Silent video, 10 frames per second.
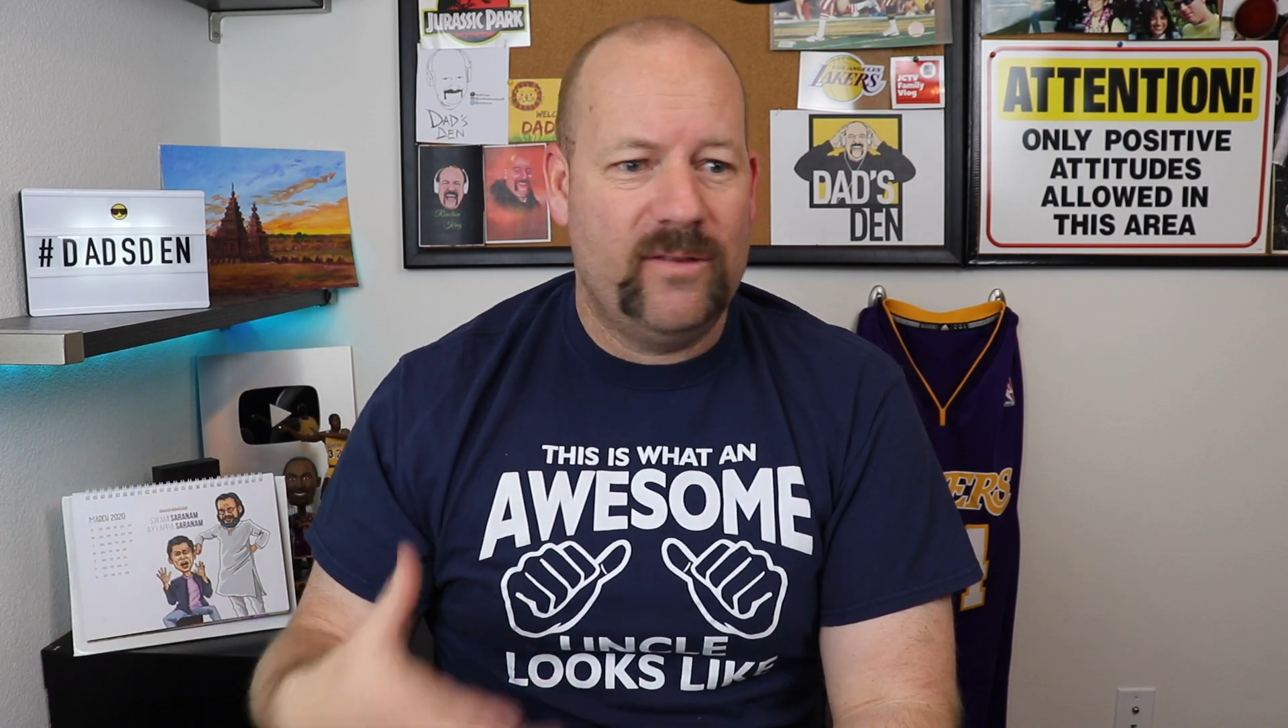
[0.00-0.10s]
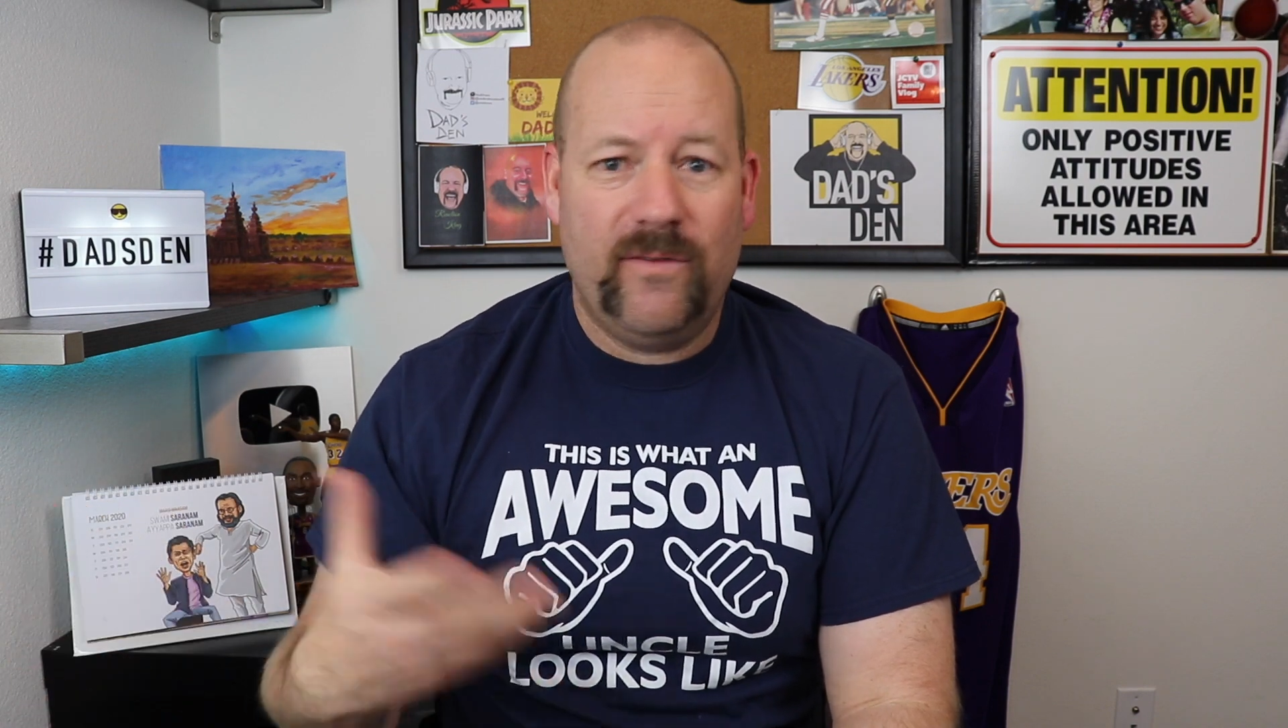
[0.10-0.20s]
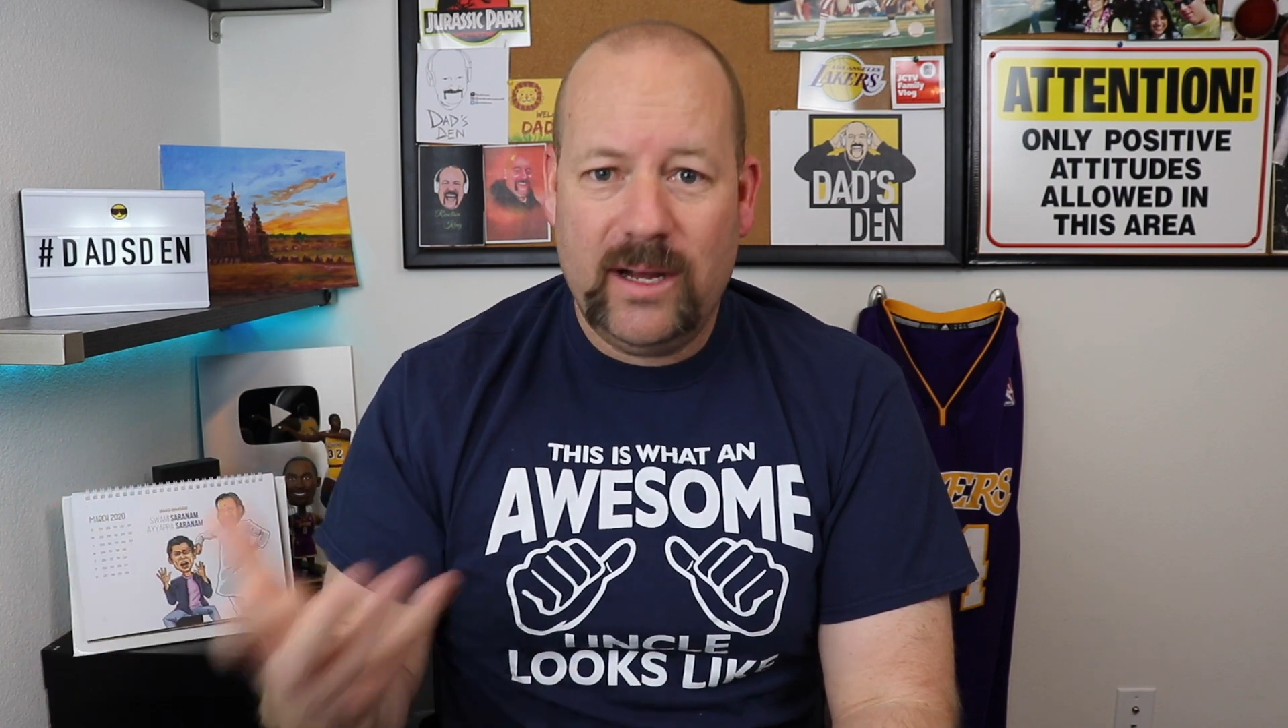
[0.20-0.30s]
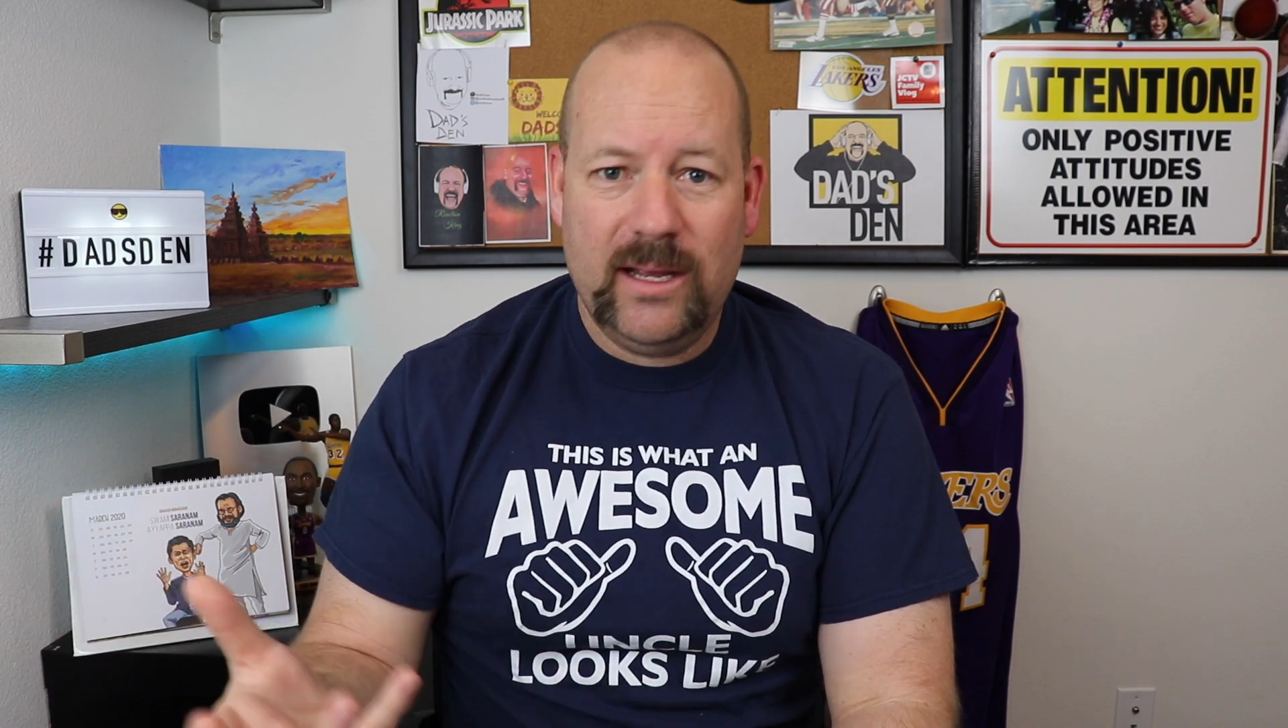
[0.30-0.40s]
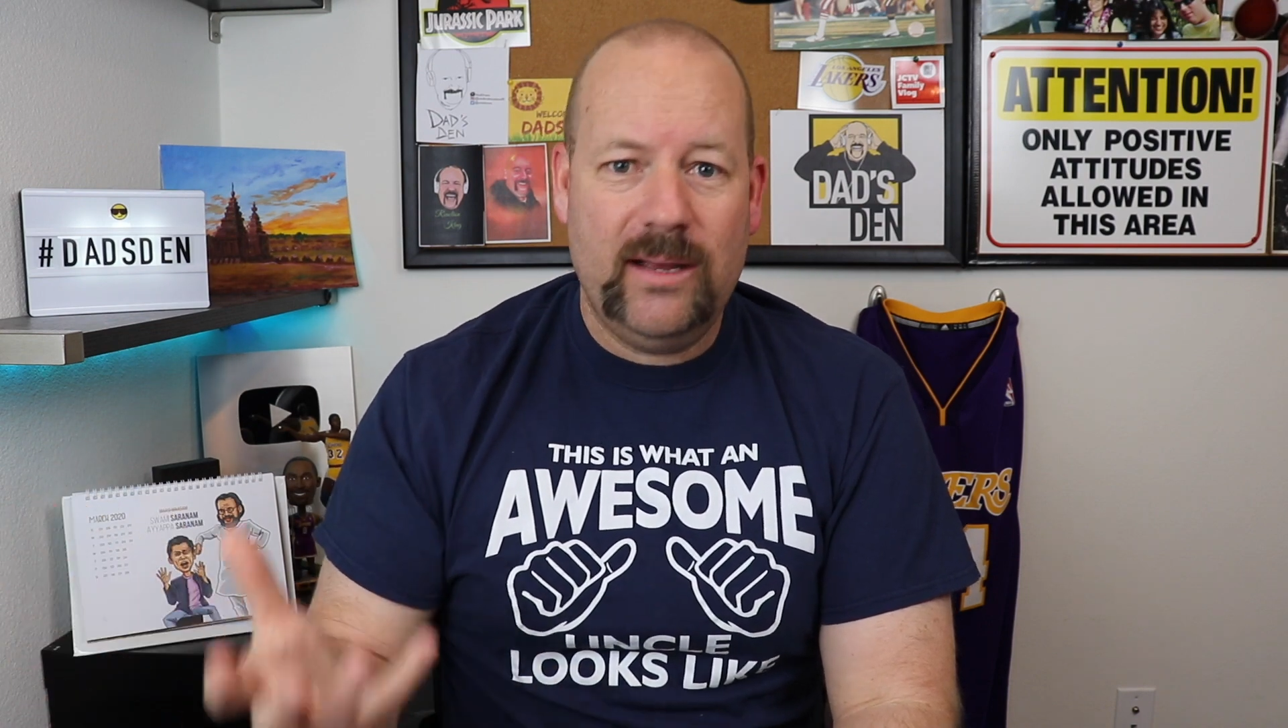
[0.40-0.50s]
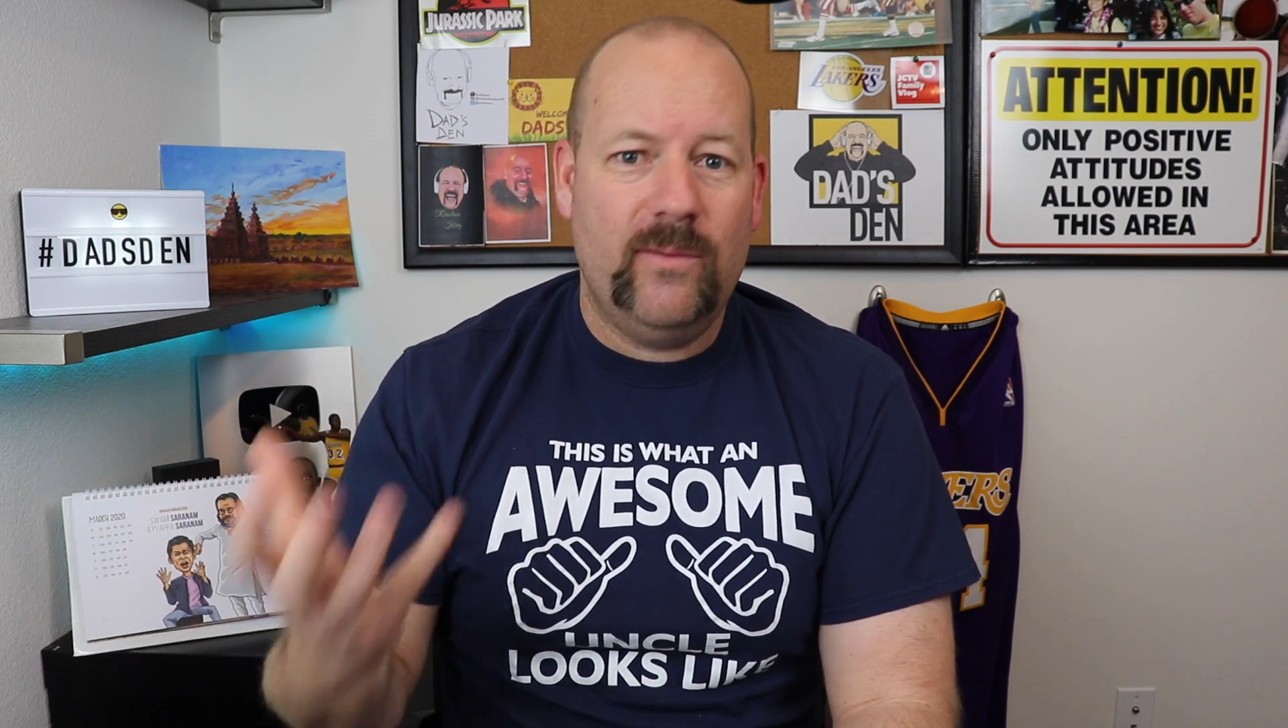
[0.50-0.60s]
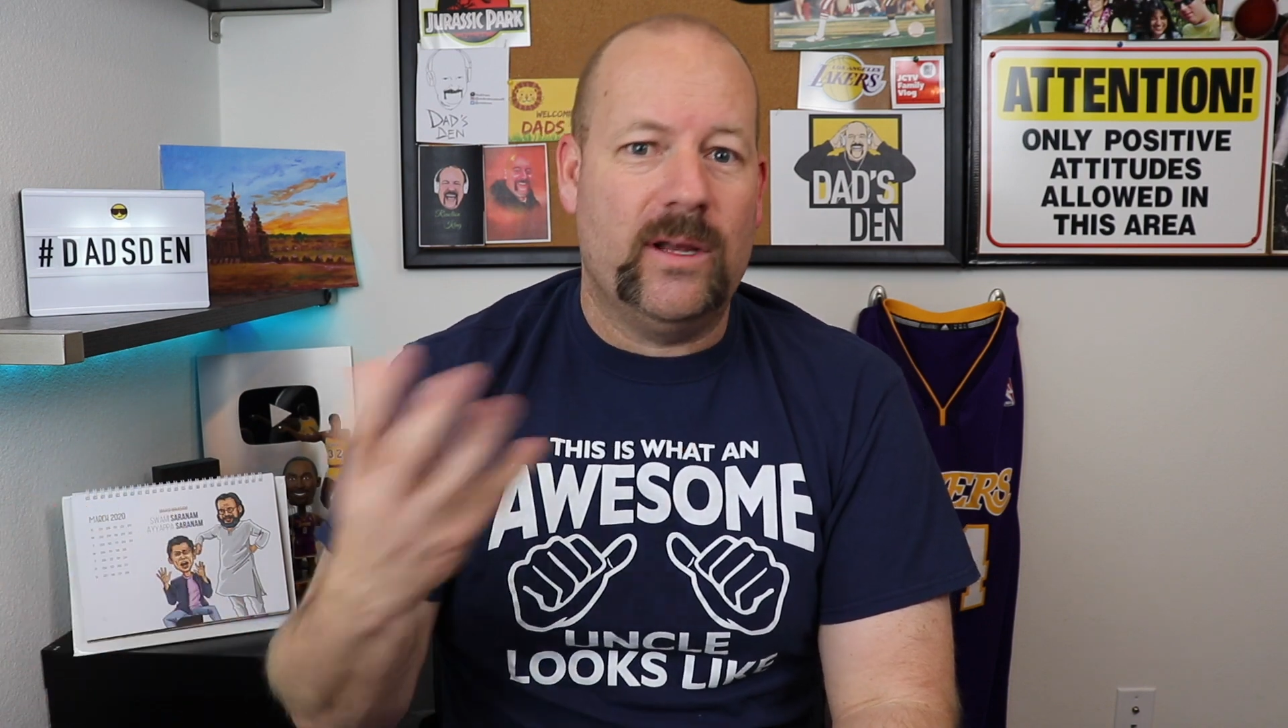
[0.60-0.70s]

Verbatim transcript: It's funny.